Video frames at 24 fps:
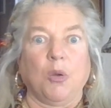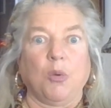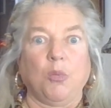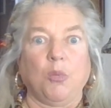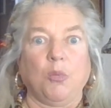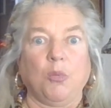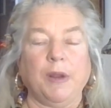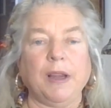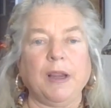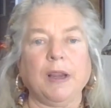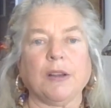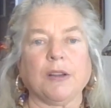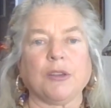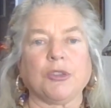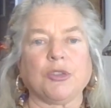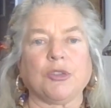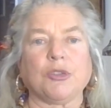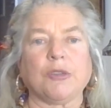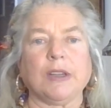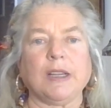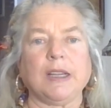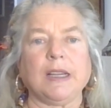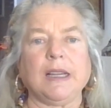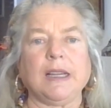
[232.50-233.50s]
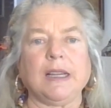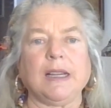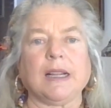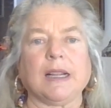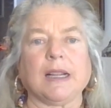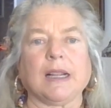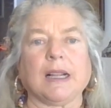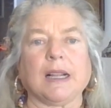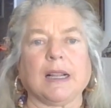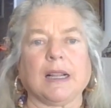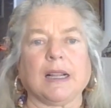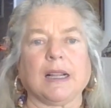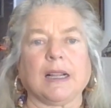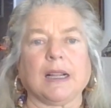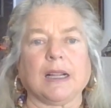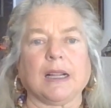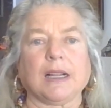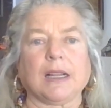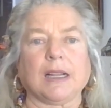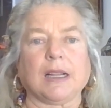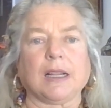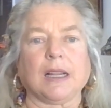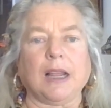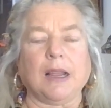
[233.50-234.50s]
We are treating
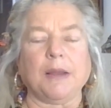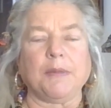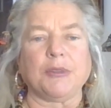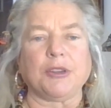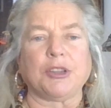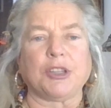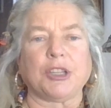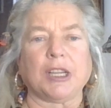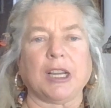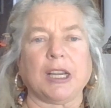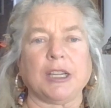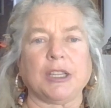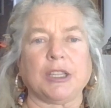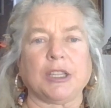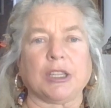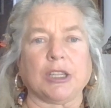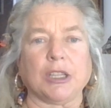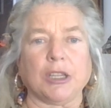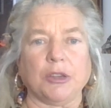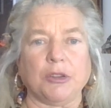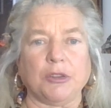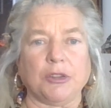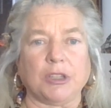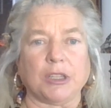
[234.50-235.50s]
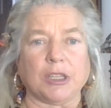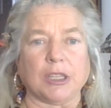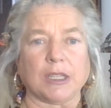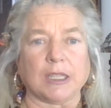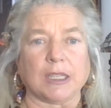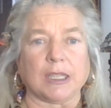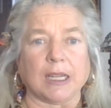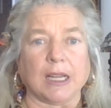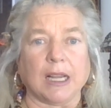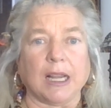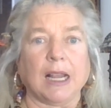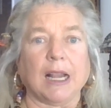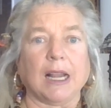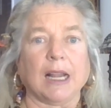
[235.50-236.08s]
climate change solutions